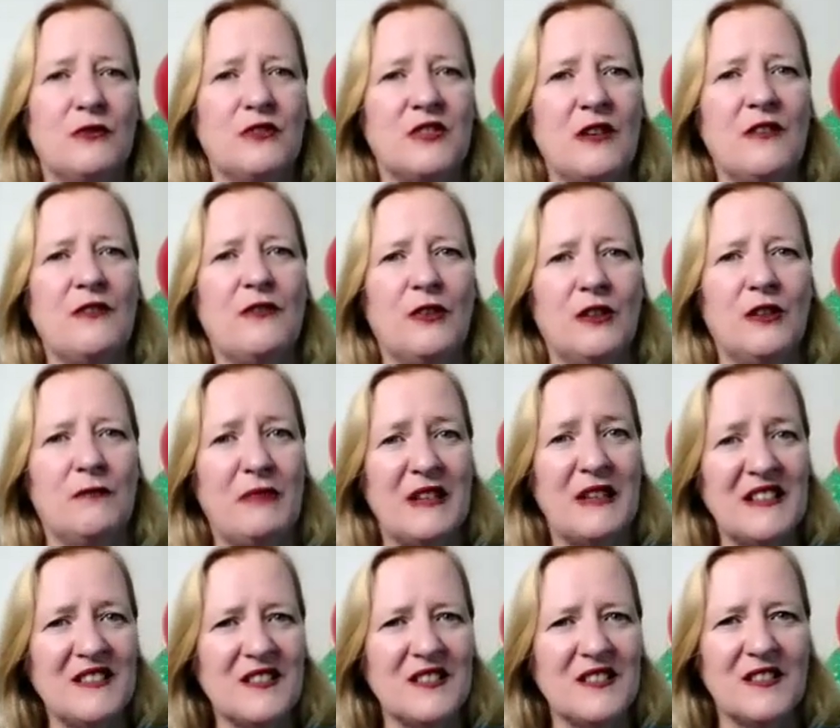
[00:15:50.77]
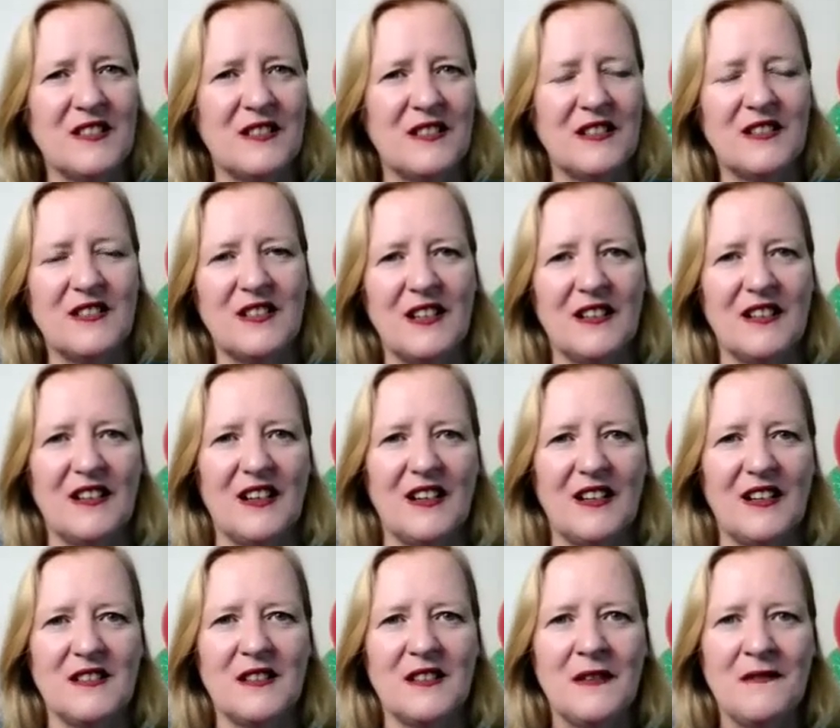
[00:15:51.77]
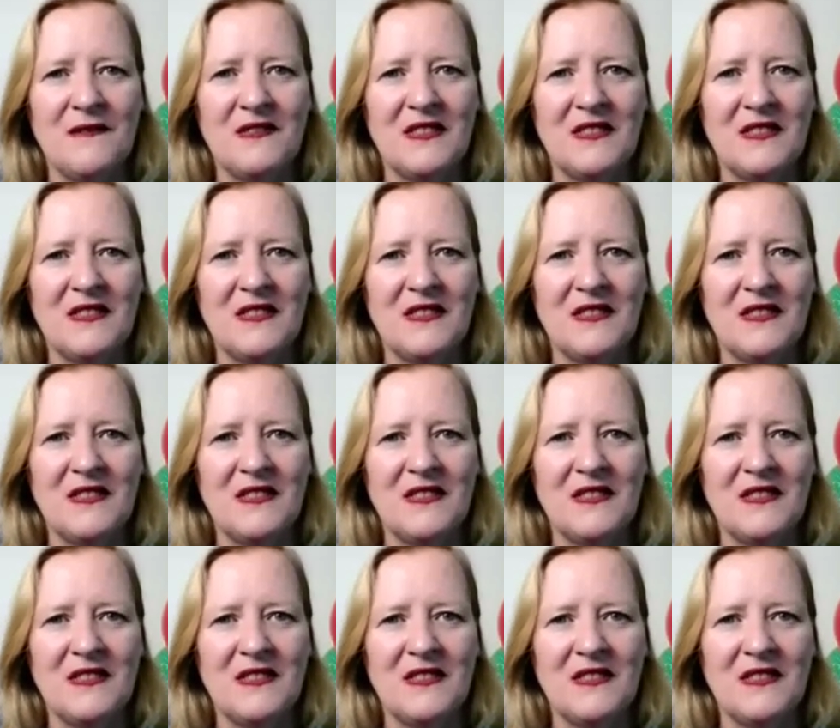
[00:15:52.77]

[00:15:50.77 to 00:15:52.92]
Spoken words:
so full of pesticides nowadays